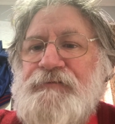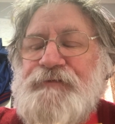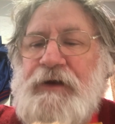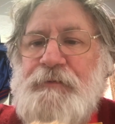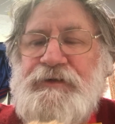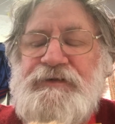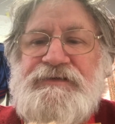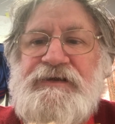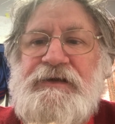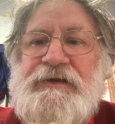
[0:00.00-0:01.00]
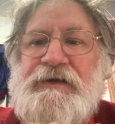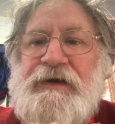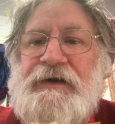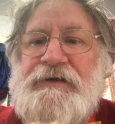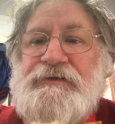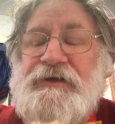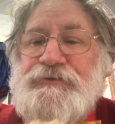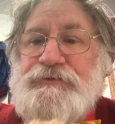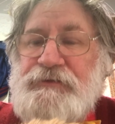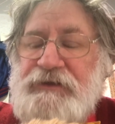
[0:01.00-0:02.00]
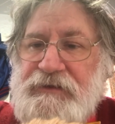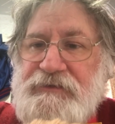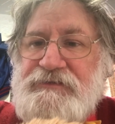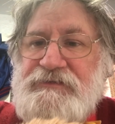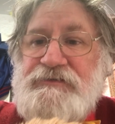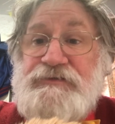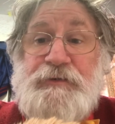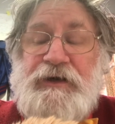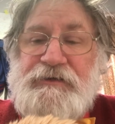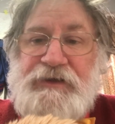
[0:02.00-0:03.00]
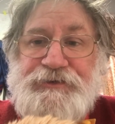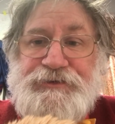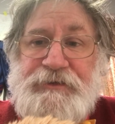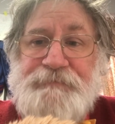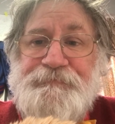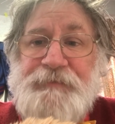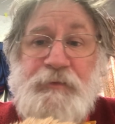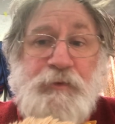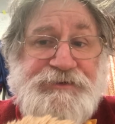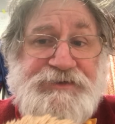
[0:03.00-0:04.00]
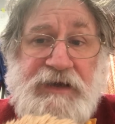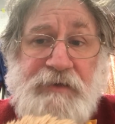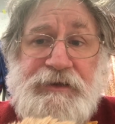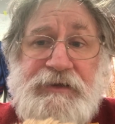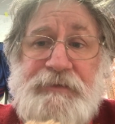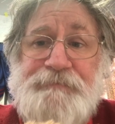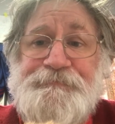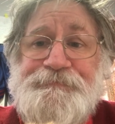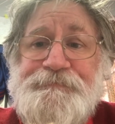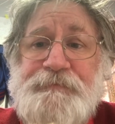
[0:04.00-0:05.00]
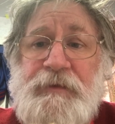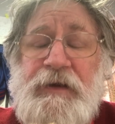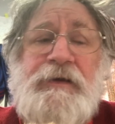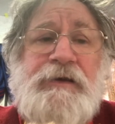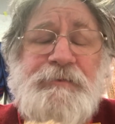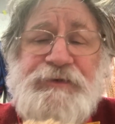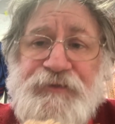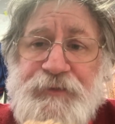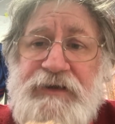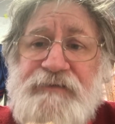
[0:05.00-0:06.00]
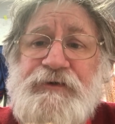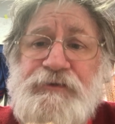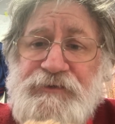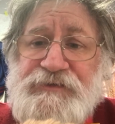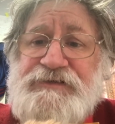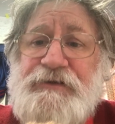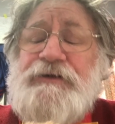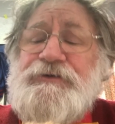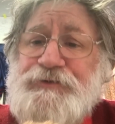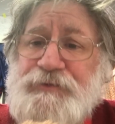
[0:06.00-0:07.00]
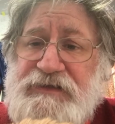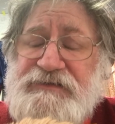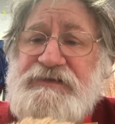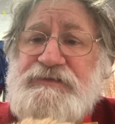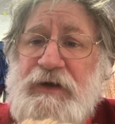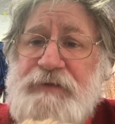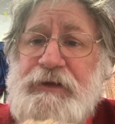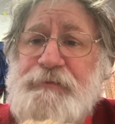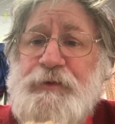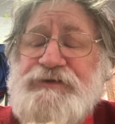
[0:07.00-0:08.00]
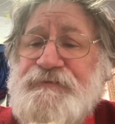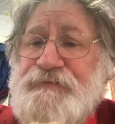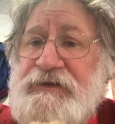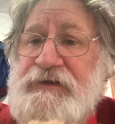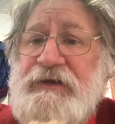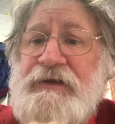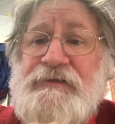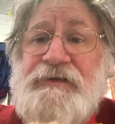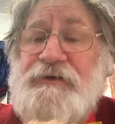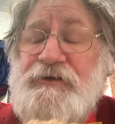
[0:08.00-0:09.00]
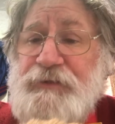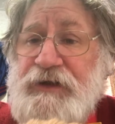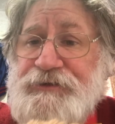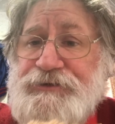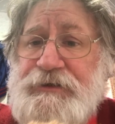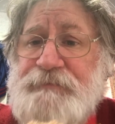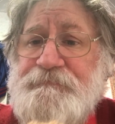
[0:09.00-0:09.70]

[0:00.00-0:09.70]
families and cultural links to our country and want to come here. Number three, of course, there are good reasons why people want to flee their home country.